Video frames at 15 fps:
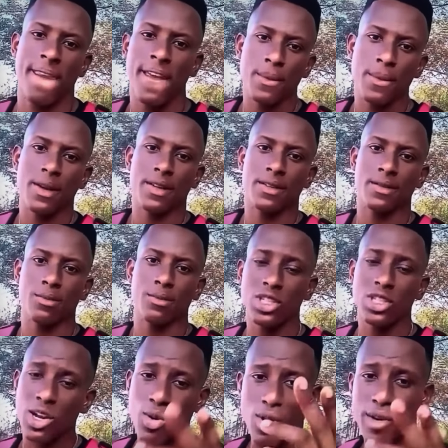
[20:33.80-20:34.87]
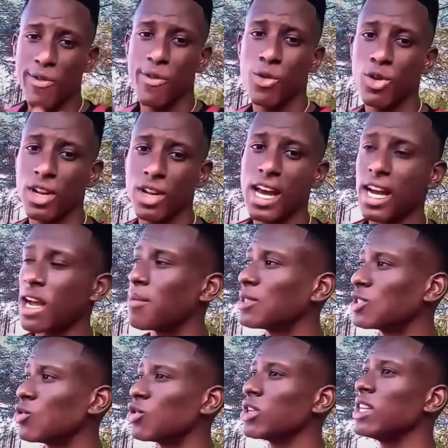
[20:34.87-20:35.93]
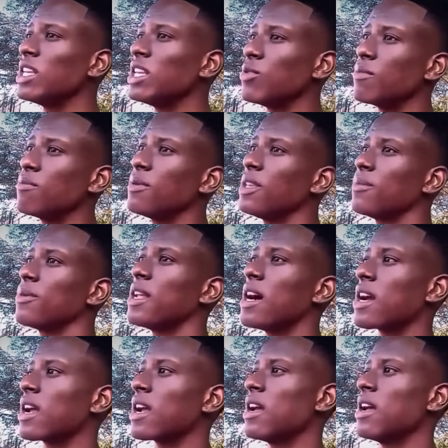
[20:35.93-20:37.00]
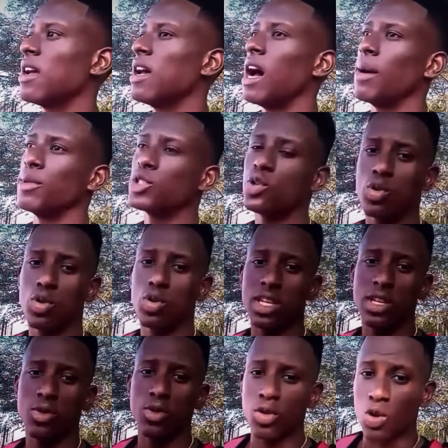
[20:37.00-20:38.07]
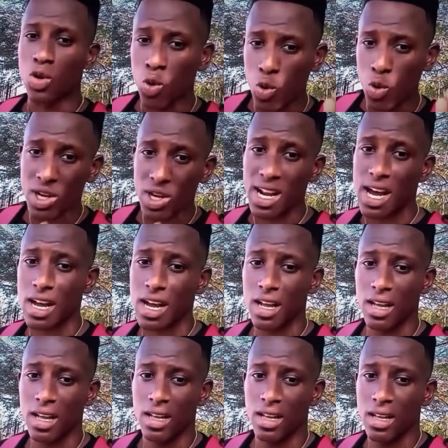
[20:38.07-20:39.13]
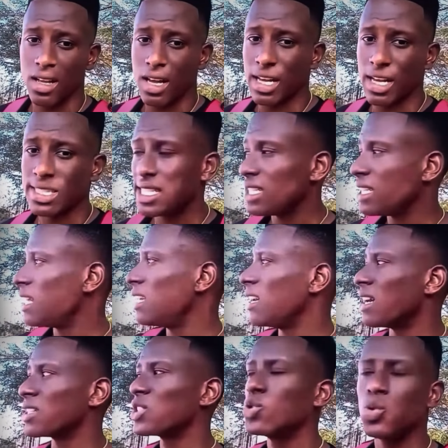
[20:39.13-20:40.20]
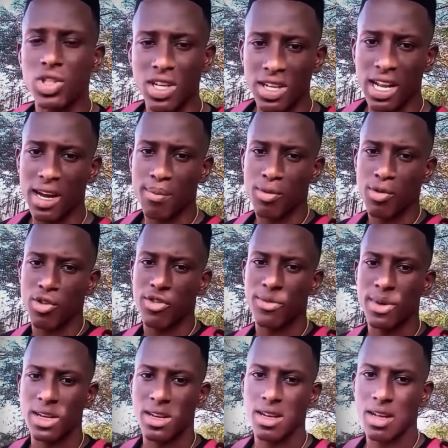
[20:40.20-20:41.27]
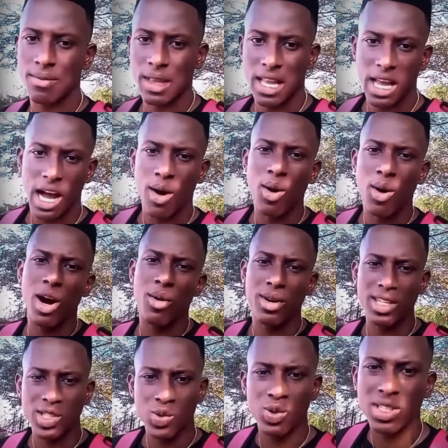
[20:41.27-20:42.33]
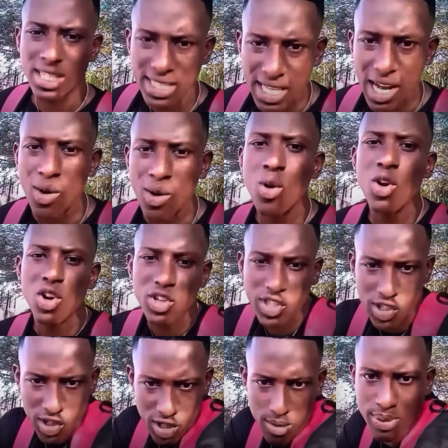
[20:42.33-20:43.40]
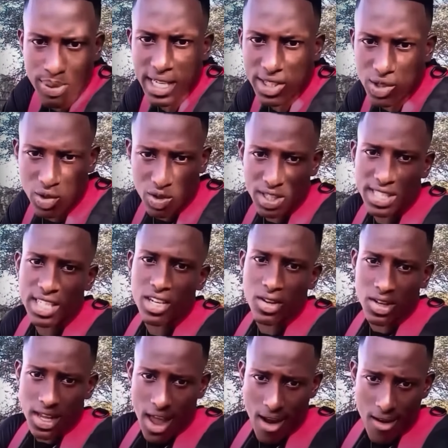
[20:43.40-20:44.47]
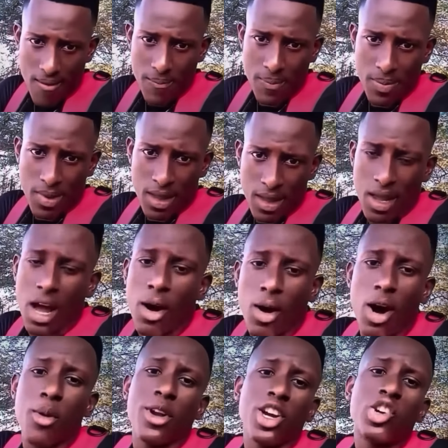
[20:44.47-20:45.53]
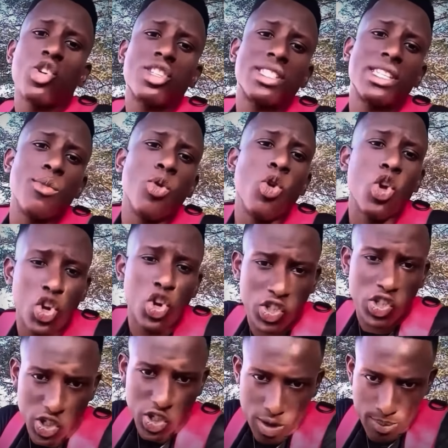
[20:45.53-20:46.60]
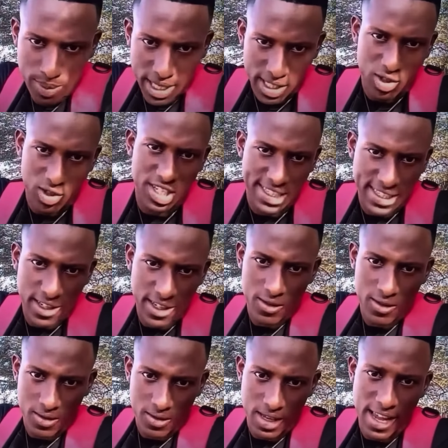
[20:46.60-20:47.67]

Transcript: Yeah man. Usually work phone dog and I so wanna deal with people dog. I'm a son deal with my own dog. And see there, a soldier not proof, man. I want when the soldier start holding a certain place and not say nothing, yeah? I want when the crooks them holding a certain place and not say nothing,